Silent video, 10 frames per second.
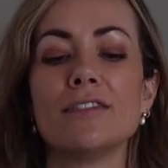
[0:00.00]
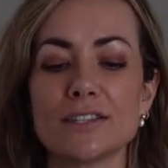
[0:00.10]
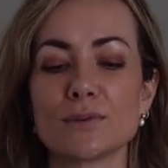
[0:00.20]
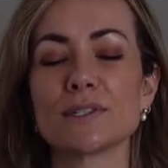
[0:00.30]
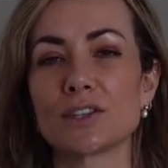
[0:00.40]

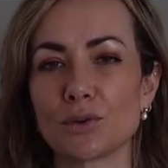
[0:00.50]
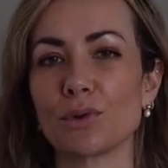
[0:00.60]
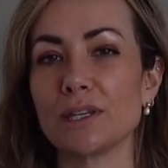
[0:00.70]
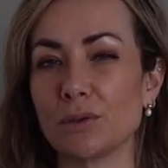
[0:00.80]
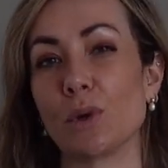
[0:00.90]
this was like the
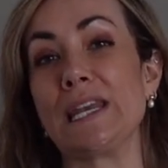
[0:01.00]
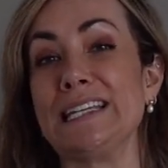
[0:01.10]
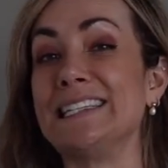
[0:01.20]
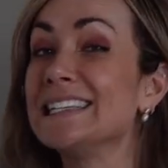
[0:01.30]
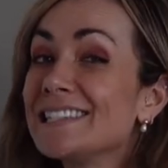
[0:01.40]
really
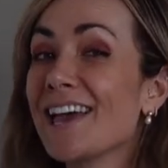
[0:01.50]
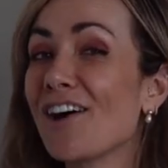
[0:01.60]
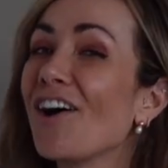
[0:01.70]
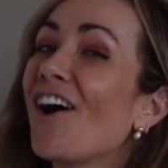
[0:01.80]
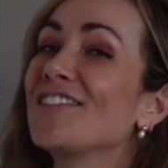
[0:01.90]
winning
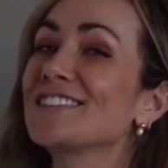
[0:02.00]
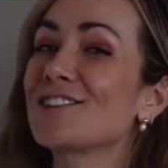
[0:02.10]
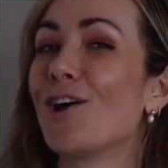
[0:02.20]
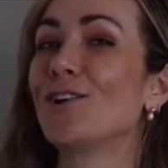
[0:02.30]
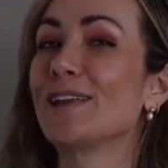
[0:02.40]
detail on this
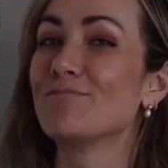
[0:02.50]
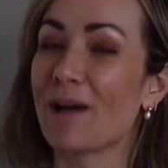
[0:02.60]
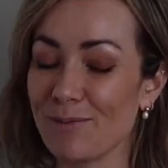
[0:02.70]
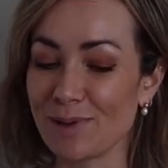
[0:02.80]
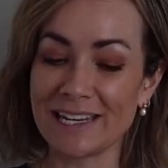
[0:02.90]
coat in
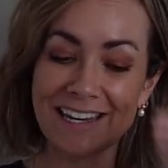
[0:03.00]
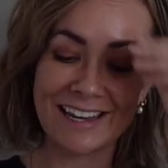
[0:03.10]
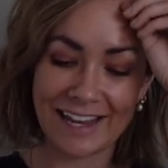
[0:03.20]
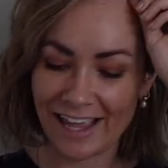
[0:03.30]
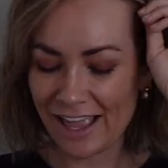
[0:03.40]
my
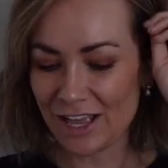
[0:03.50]
opinion,